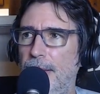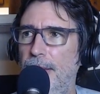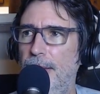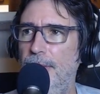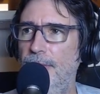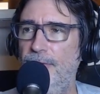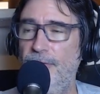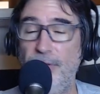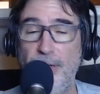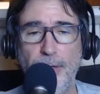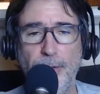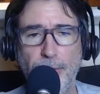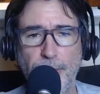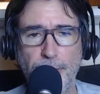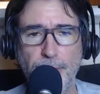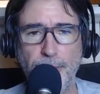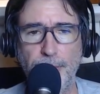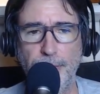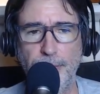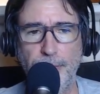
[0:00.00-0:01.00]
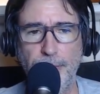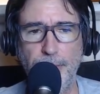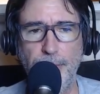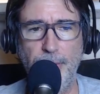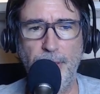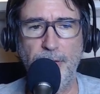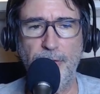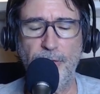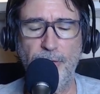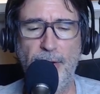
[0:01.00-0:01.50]
field
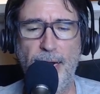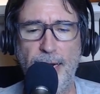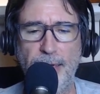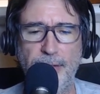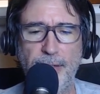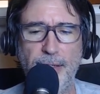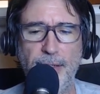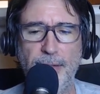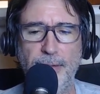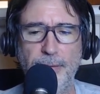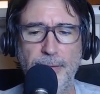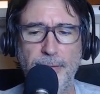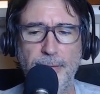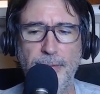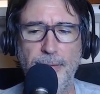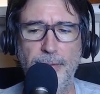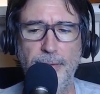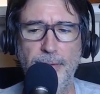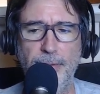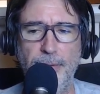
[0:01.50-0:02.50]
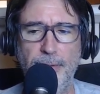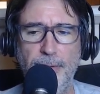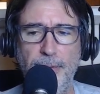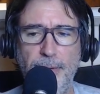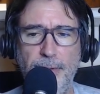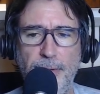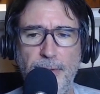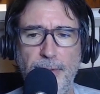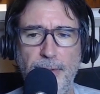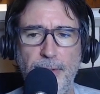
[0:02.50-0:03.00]
interacting
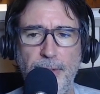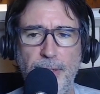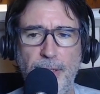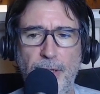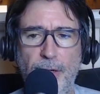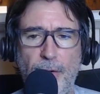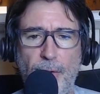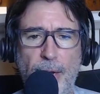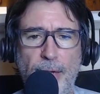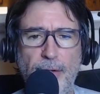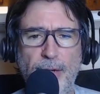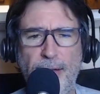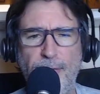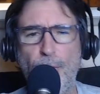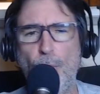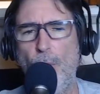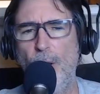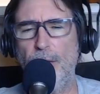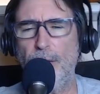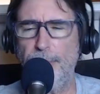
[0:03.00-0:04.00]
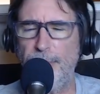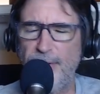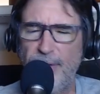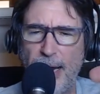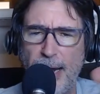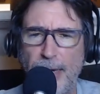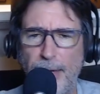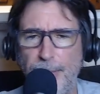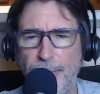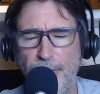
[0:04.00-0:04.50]
you know, and you have quantum
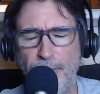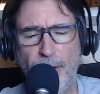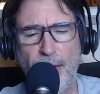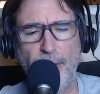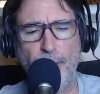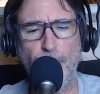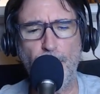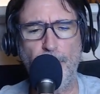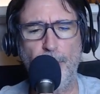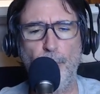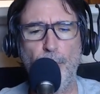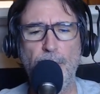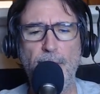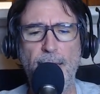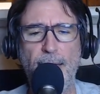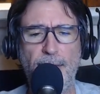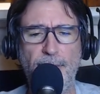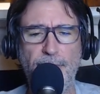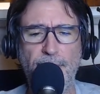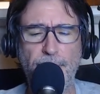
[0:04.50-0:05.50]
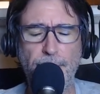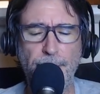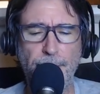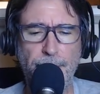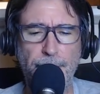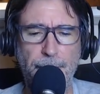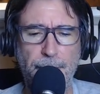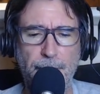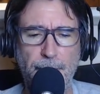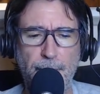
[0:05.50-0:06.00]
entanglement, right? Where, where you have
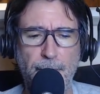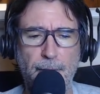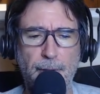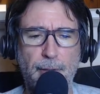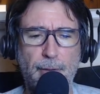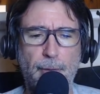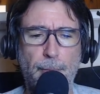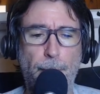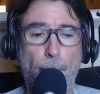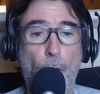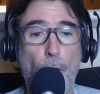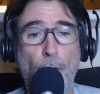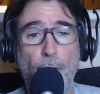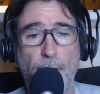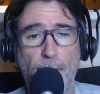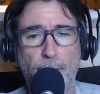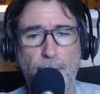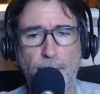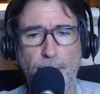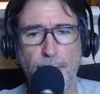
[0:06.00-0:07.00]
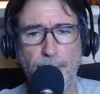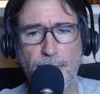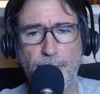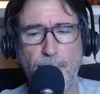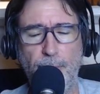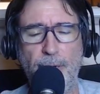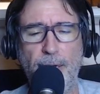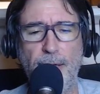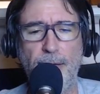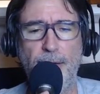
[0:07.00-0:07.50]

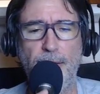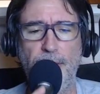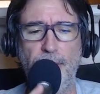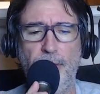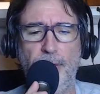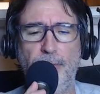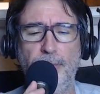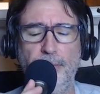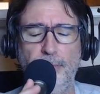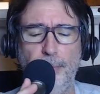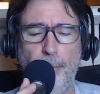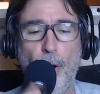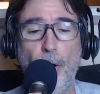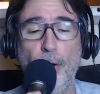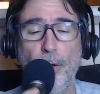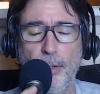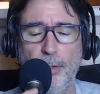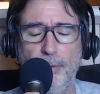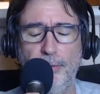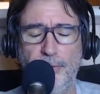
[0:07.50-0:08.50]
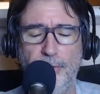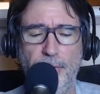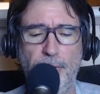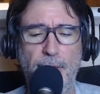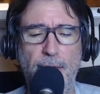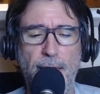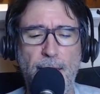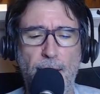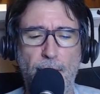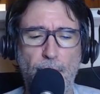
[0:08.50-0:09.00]
particles, when I, you know, particles in,
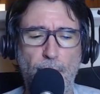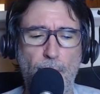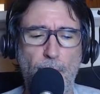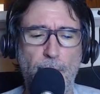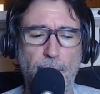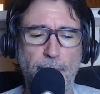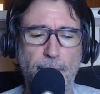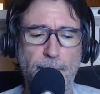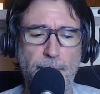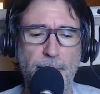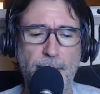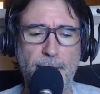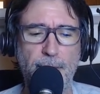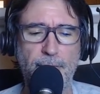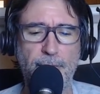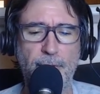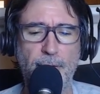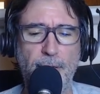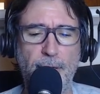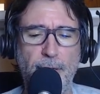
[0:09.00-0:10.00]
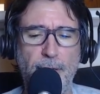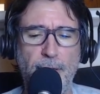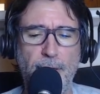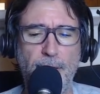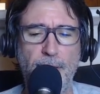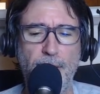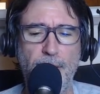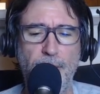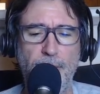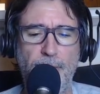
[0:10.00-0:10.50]
in air quotes, because
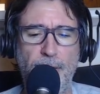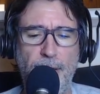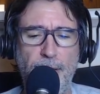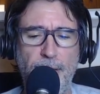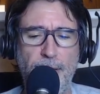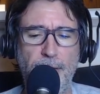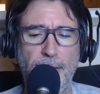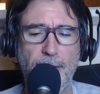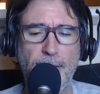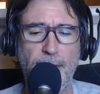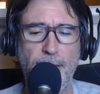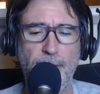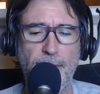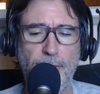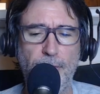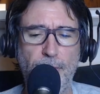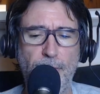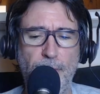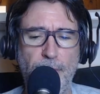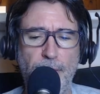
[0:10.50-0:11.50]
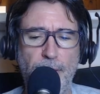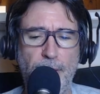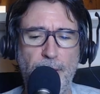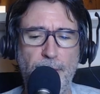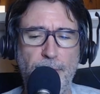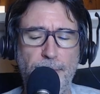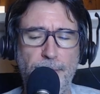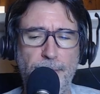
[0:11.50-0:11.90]
that isn't really,